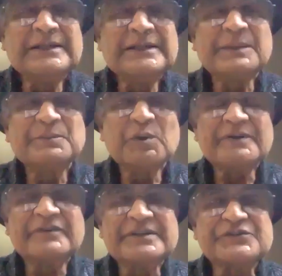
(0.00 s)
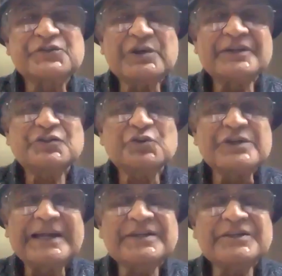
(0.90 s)
people were very scared to
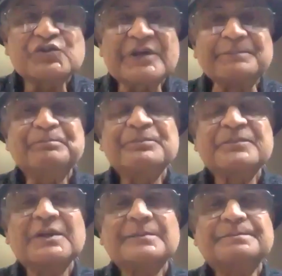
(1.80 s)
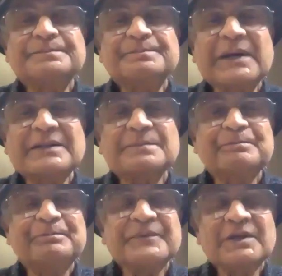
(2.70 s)
challenge them, but
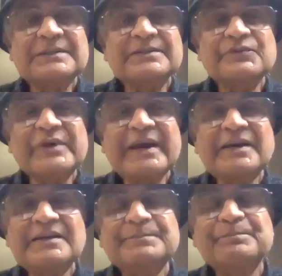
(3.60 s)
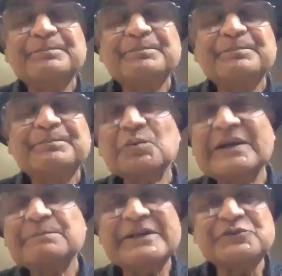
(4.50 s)
they
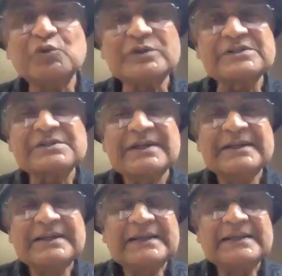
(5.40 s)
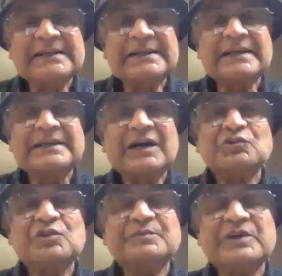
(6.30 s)
were prejudiced. And
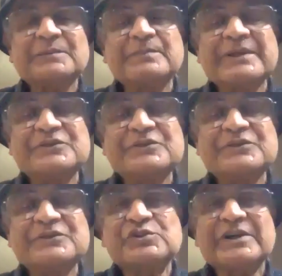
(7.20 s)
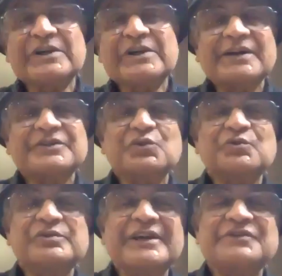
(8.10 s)
out of their prejudice, they tried to
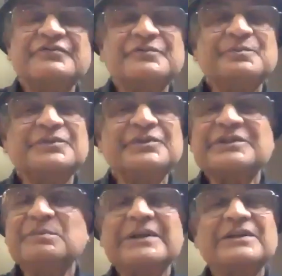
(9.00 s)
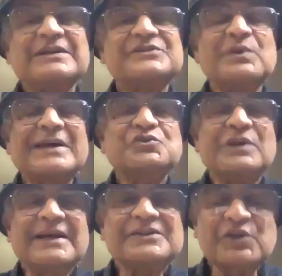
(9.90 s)
create tremendous
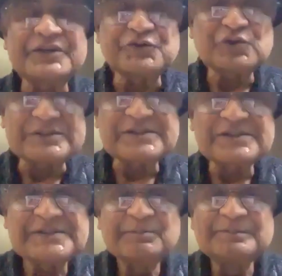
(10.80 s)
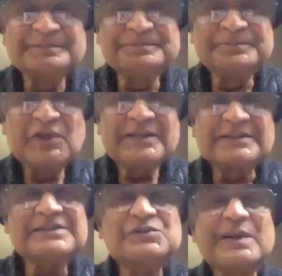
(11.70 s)
rationalizations.
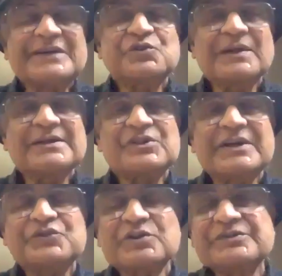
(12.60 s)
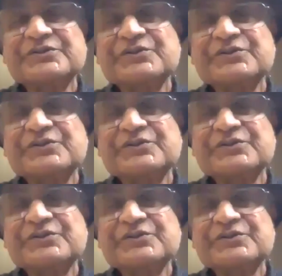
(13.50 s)
These rationalizations are
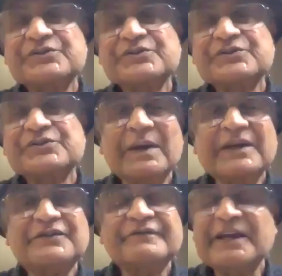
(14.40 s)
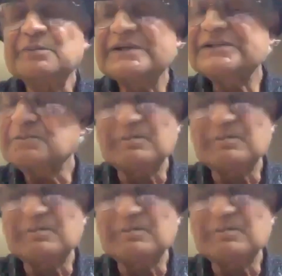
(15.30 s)
quite famous,